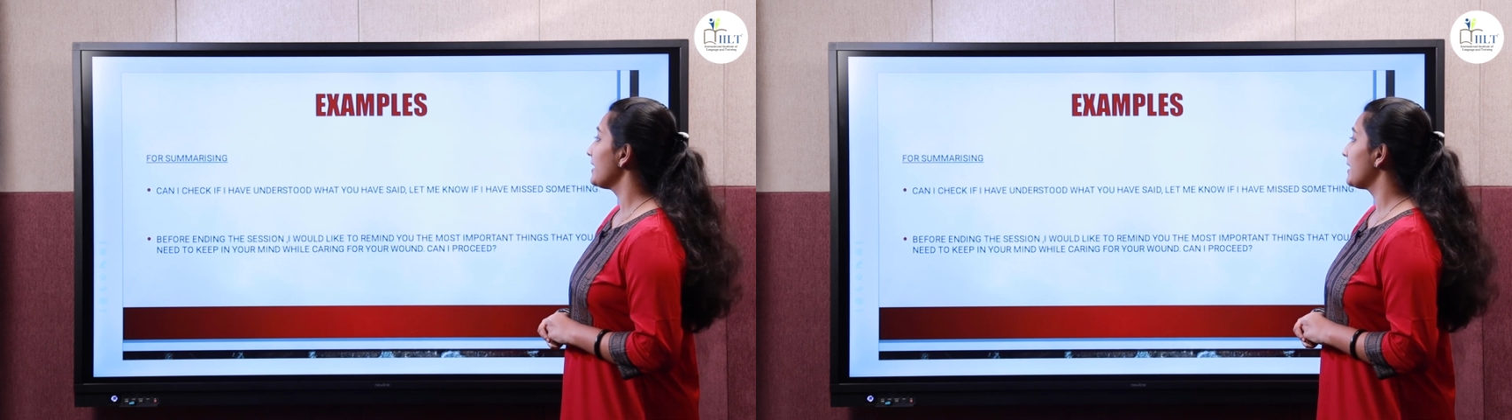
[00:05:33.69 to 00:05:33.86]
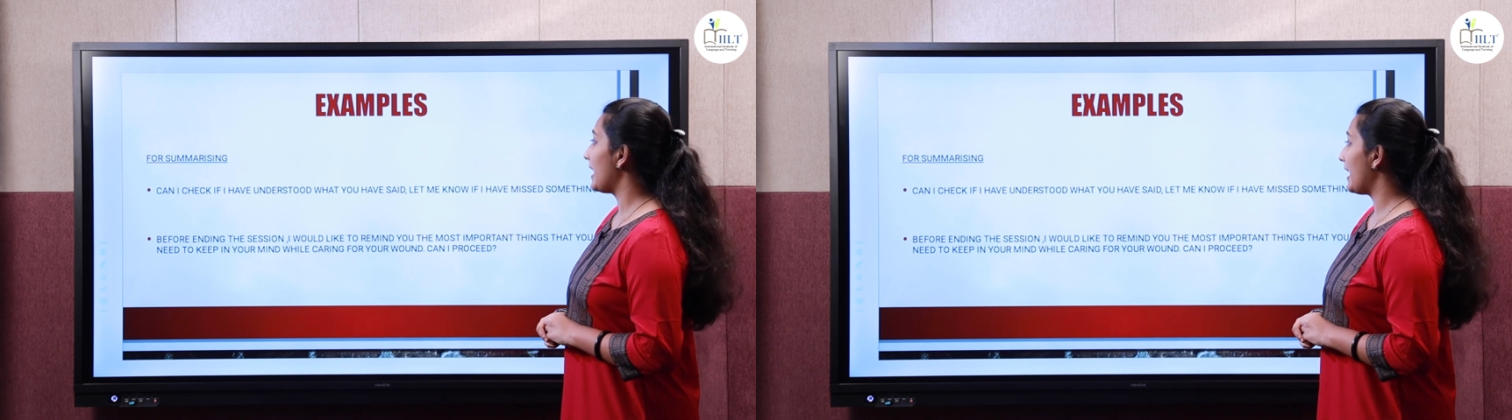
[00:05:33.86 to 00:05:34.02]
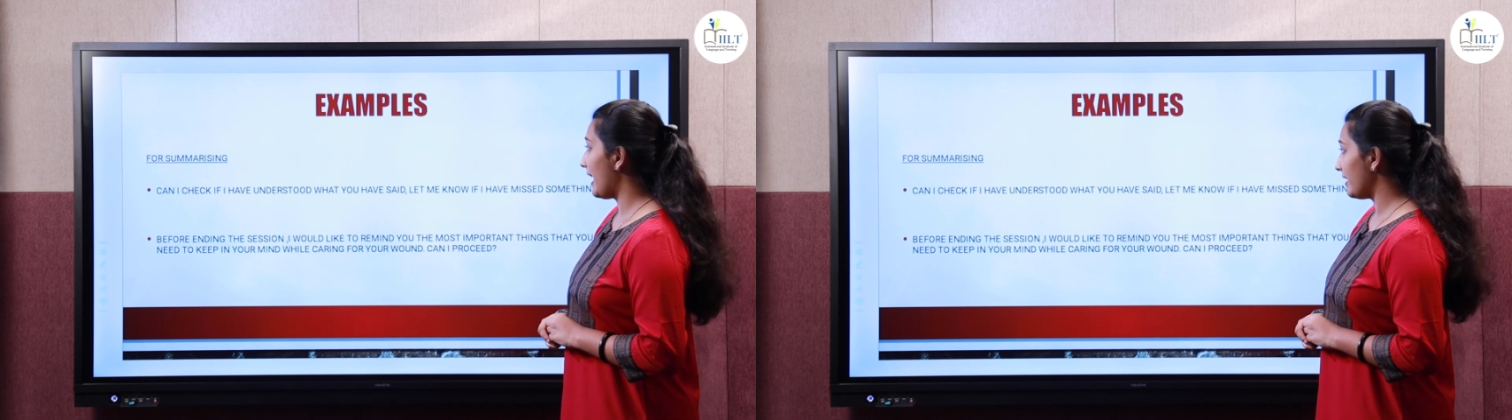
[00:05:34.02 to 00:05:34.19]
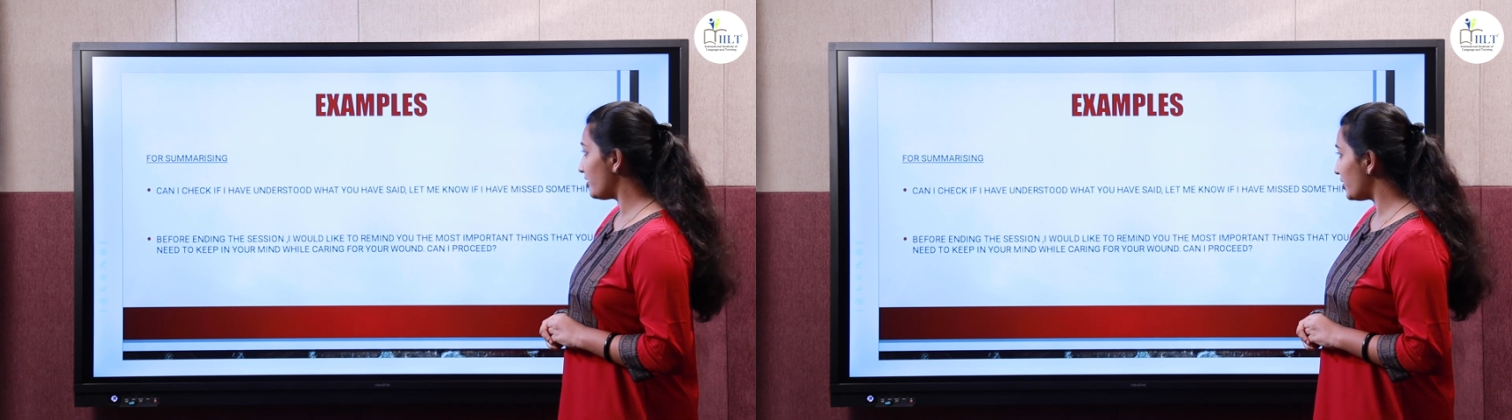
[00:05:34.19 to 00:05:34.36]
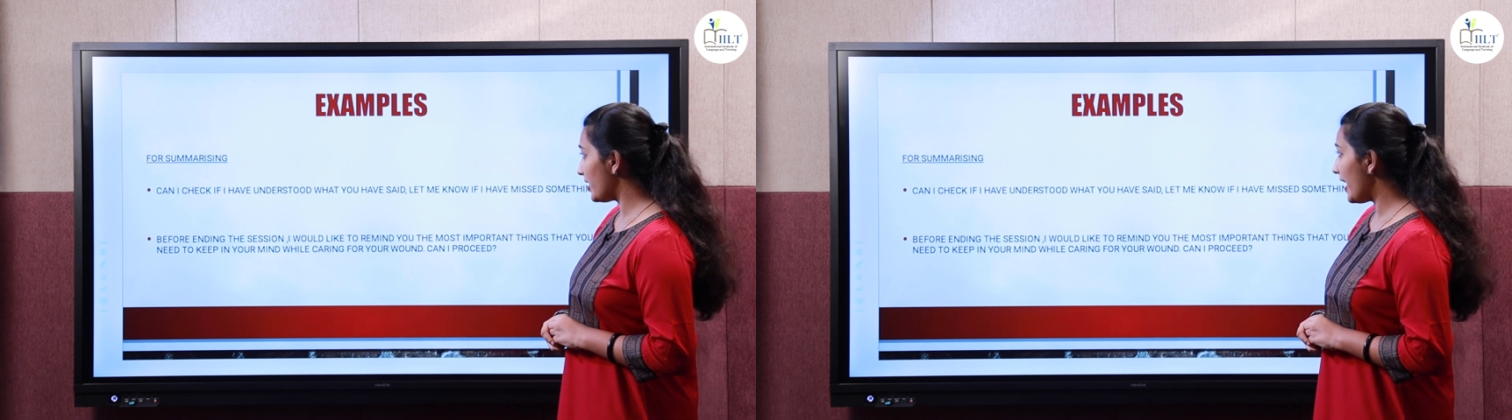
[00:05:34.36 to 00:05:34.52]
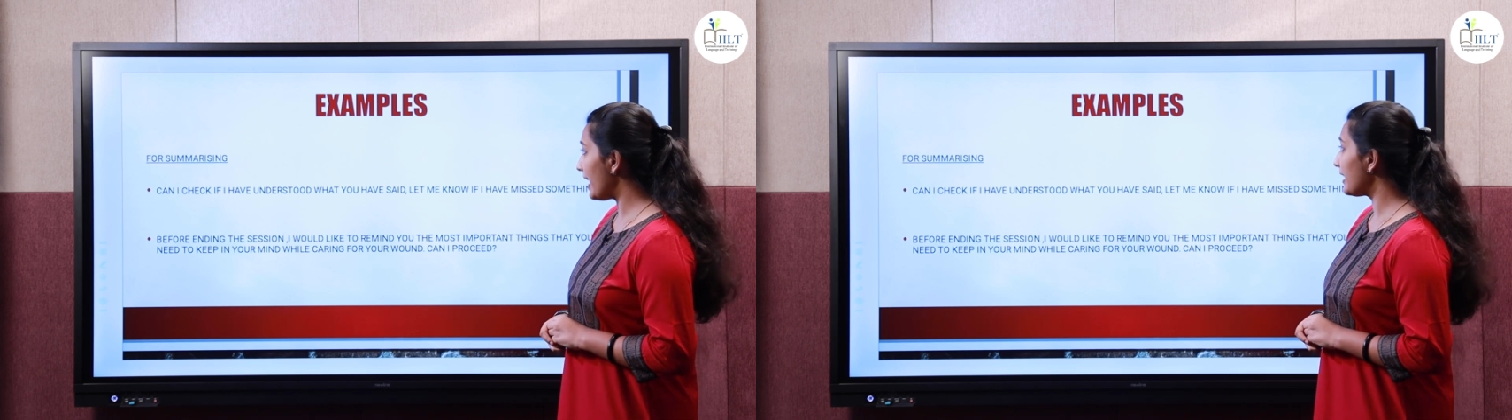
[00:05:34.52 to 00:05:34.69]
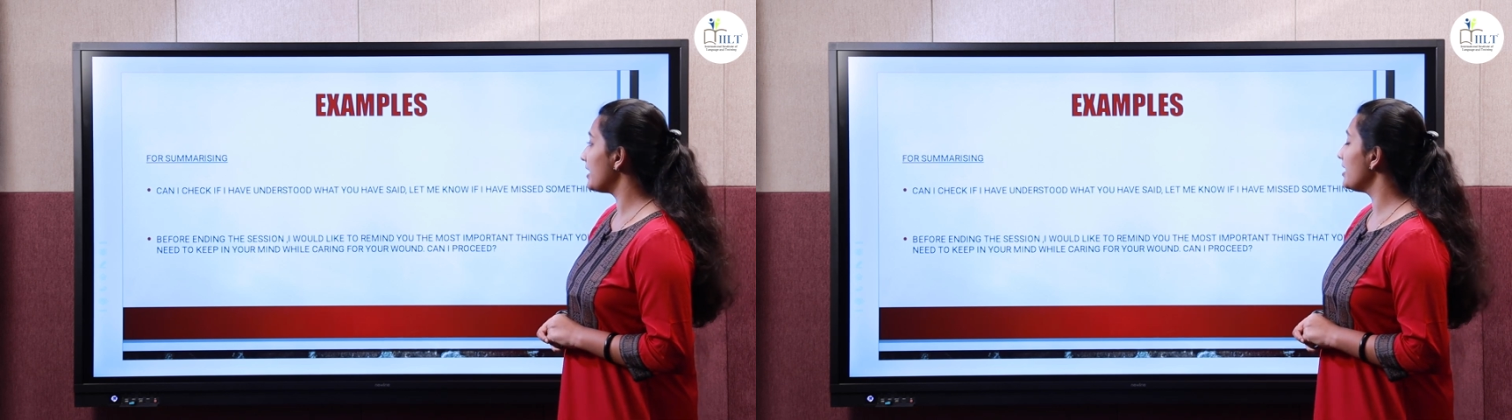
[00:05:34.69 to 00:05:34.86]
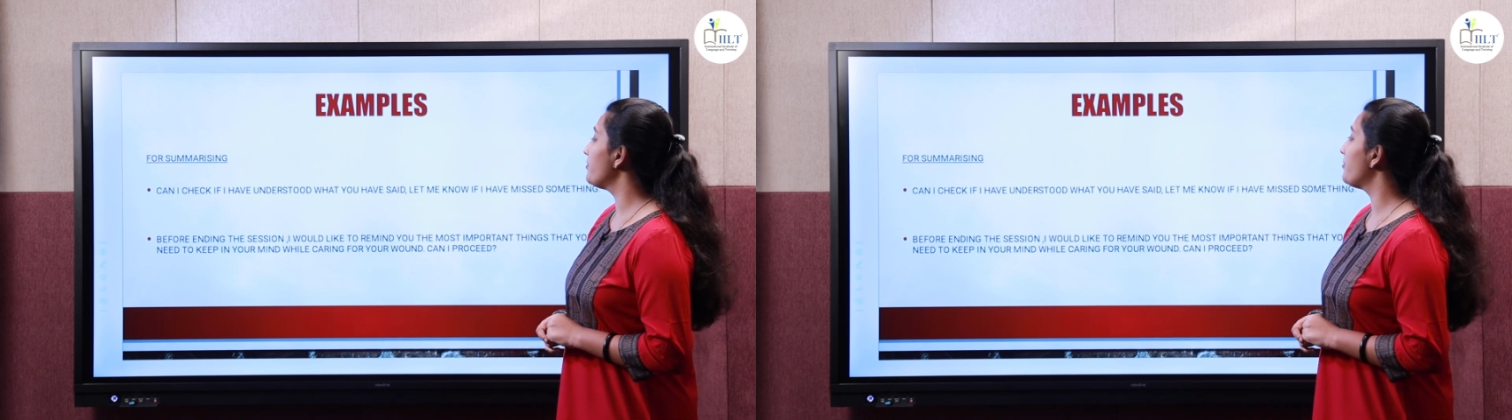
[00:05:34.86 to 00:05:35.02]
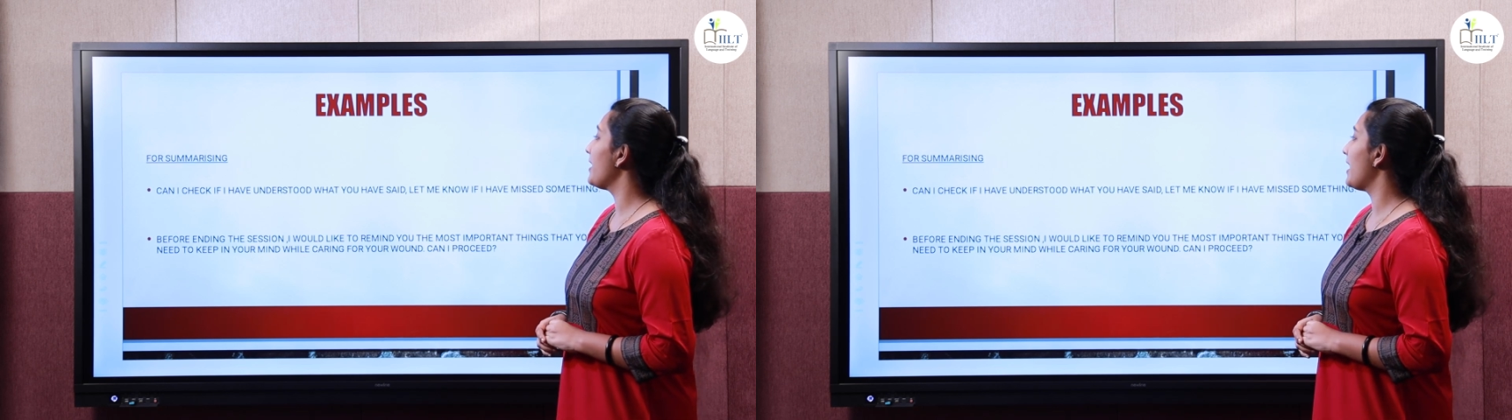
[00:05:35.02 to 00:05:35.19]
Can I check
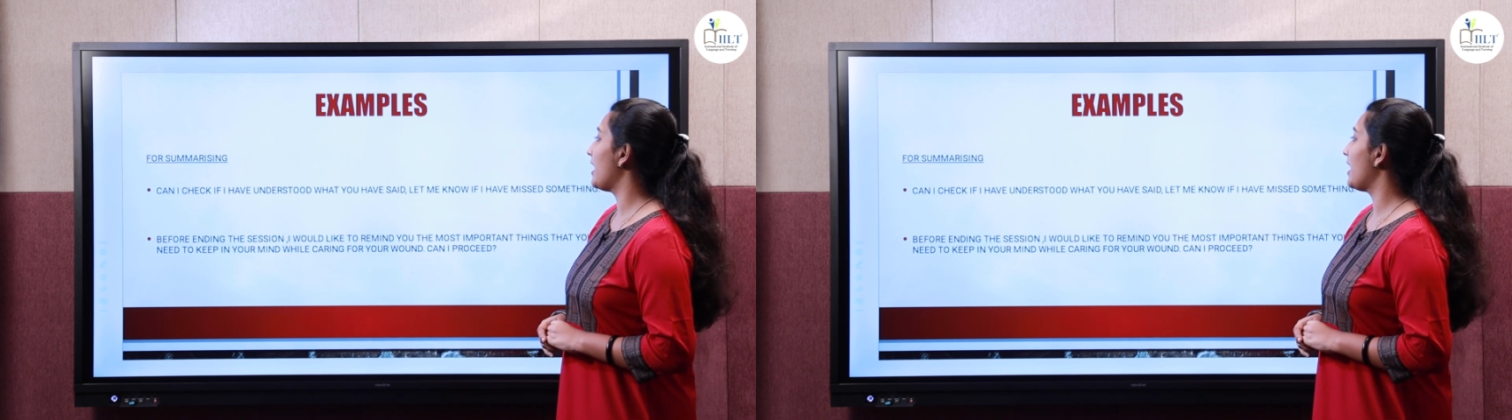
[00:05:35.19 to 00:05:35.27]
if I